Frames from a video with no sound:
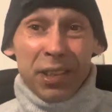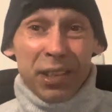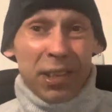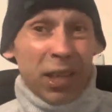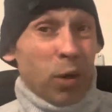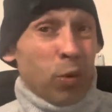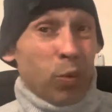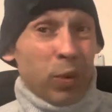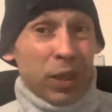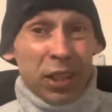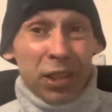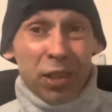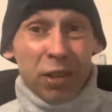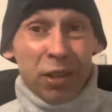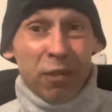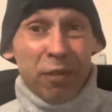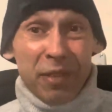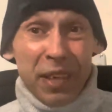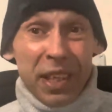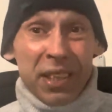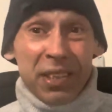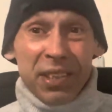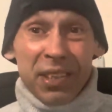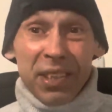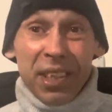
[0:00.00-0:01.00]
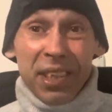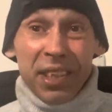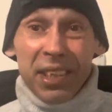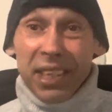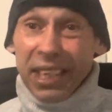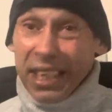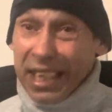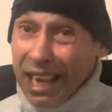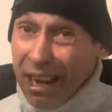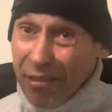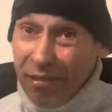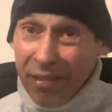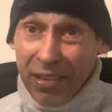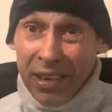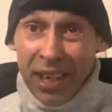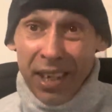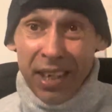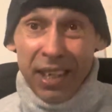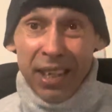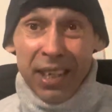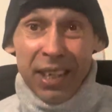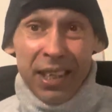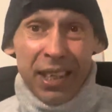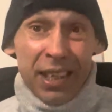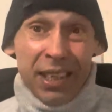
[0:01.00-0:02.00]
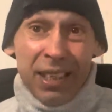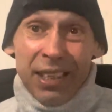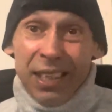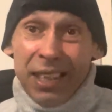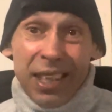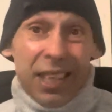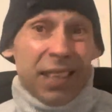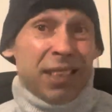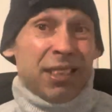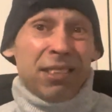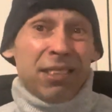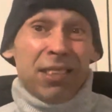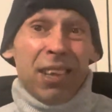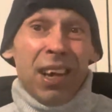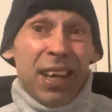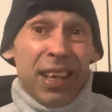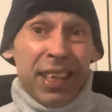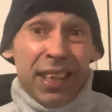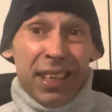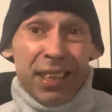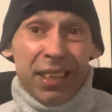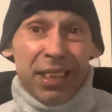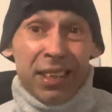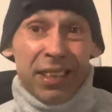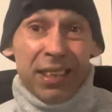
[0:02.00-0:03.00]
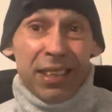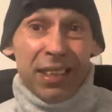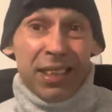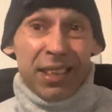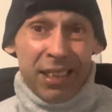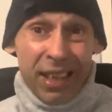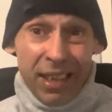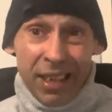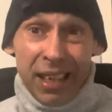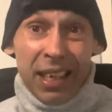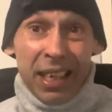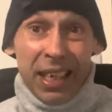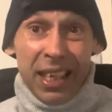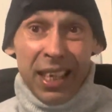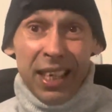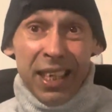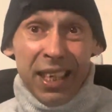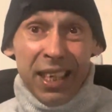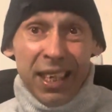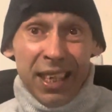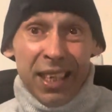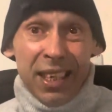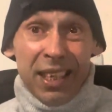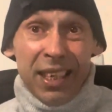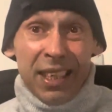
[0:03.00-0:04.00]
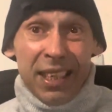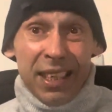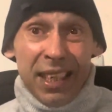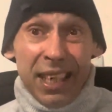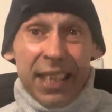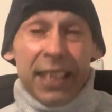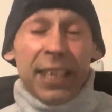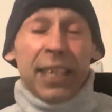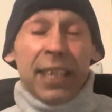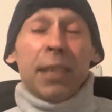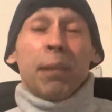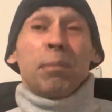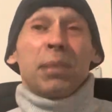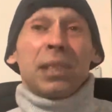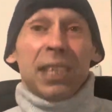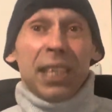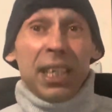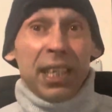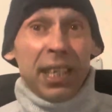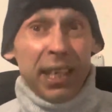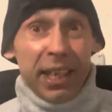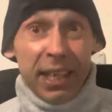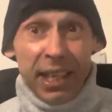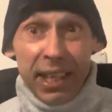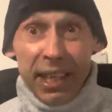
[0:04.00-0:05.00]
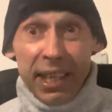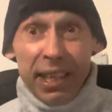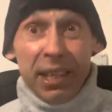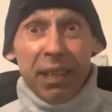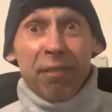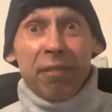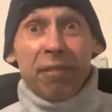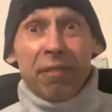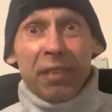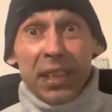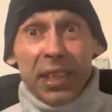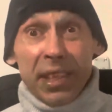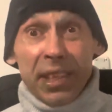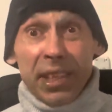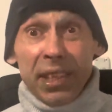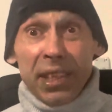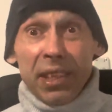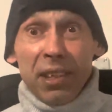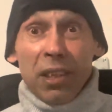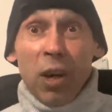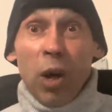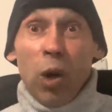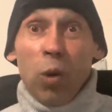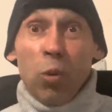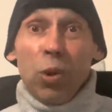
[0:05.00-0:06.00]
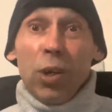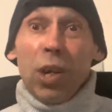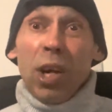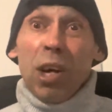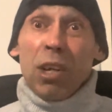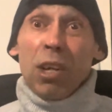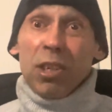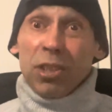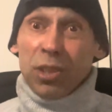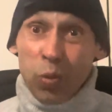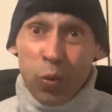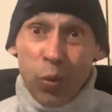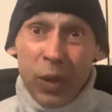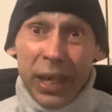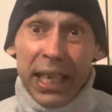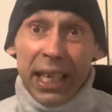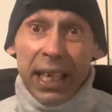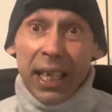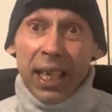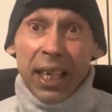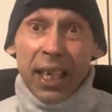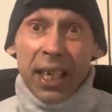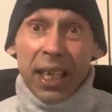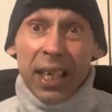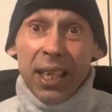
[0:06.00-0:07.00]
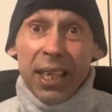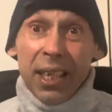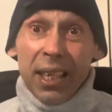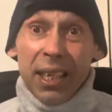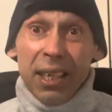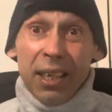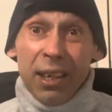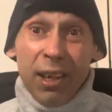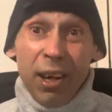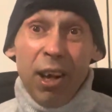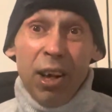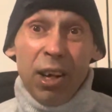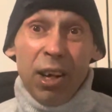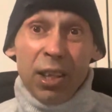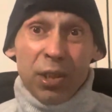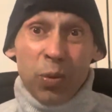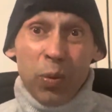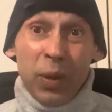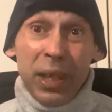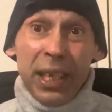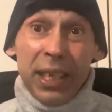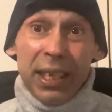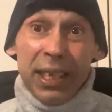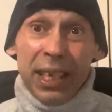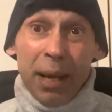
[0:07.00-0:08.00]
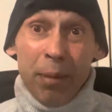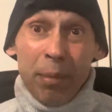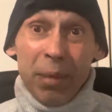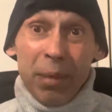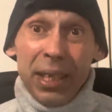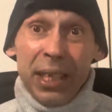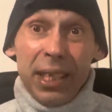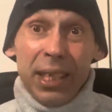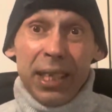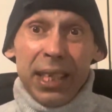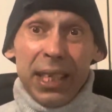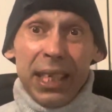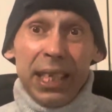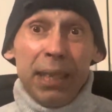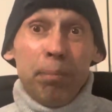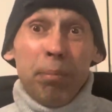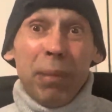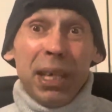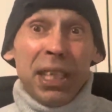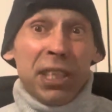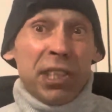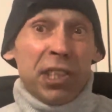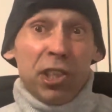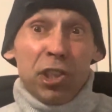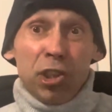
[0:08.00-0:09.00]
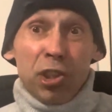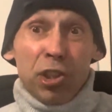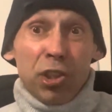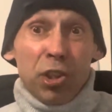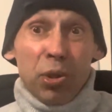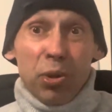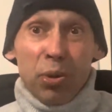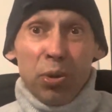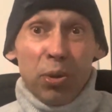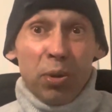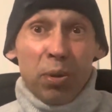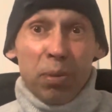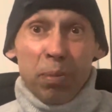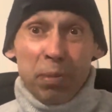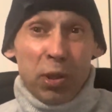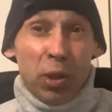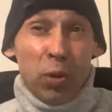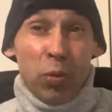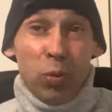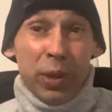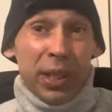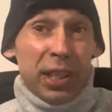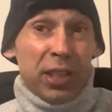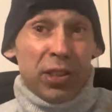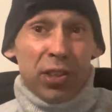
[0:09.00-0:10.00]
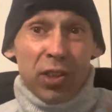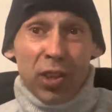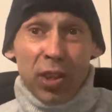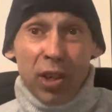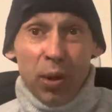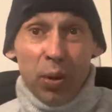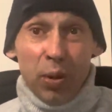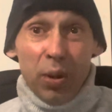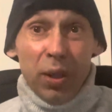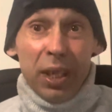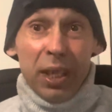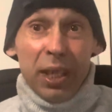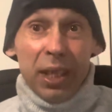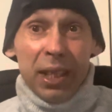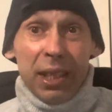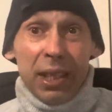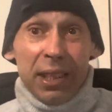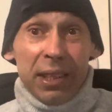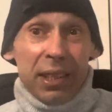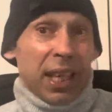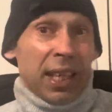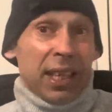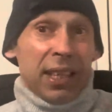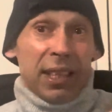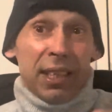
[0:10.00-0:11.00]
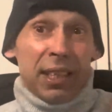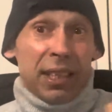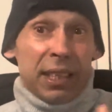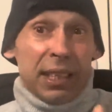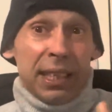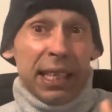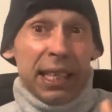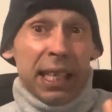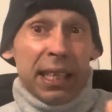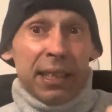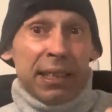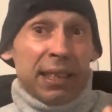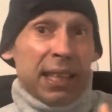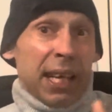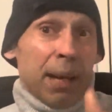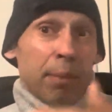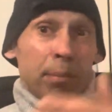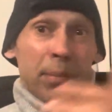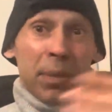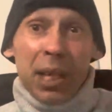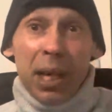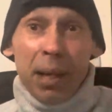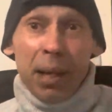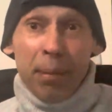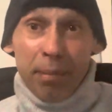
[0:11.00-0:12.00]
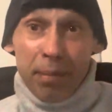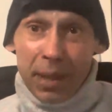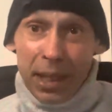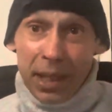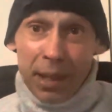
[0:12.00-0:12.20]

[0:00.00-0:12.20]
Selwyn Sylvester, the gaffer, has died suddenly. And then I'm sitting there and I'm thinking, oh, last week, Yammy, he messaged you 2 weeks ago saying, yeah, Sam, come,